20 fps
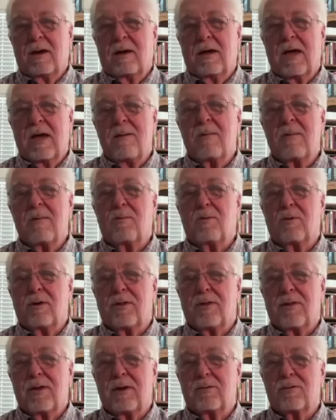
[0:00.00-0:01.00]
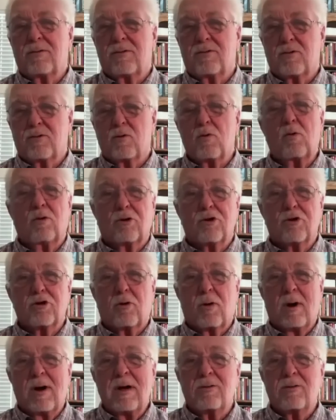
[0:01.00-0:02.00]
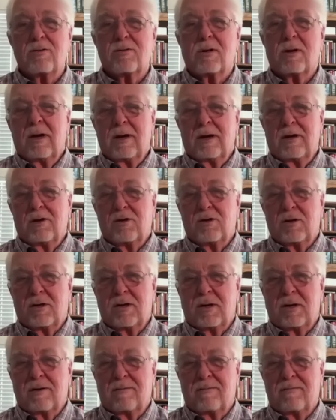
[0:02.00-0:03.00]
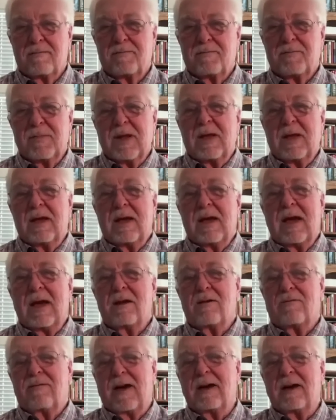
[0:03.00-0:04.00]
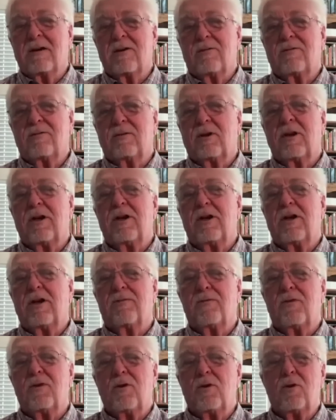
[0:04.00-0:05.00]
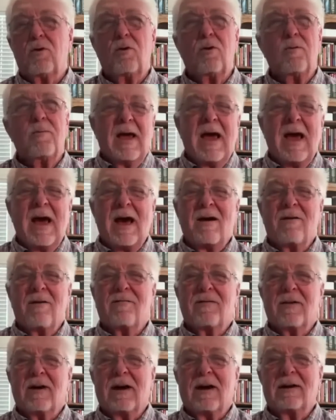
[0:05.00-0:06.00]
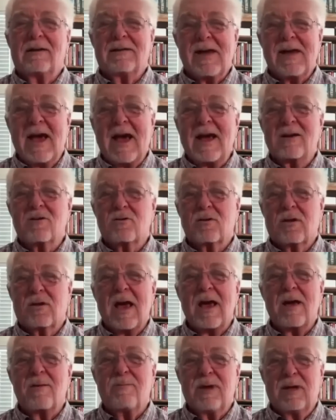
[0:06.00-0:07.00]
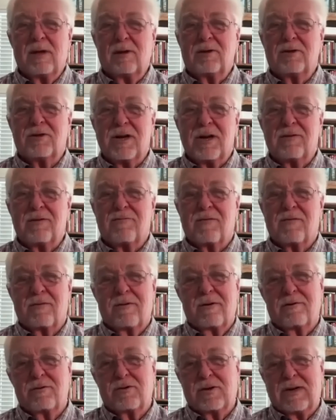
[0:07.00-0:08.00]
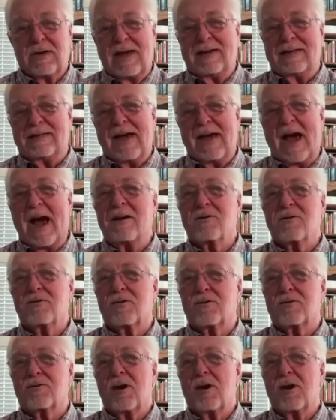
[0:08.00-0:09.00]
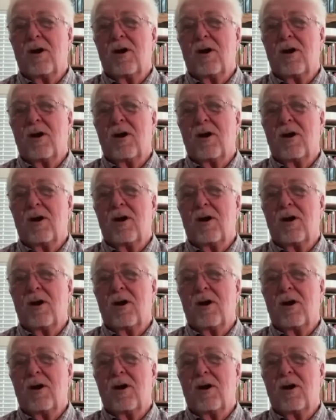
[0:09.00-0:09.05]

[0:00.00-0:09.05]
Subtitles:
came up with this school choice initiative. And effectively, if you have a tax liability for your state taxes,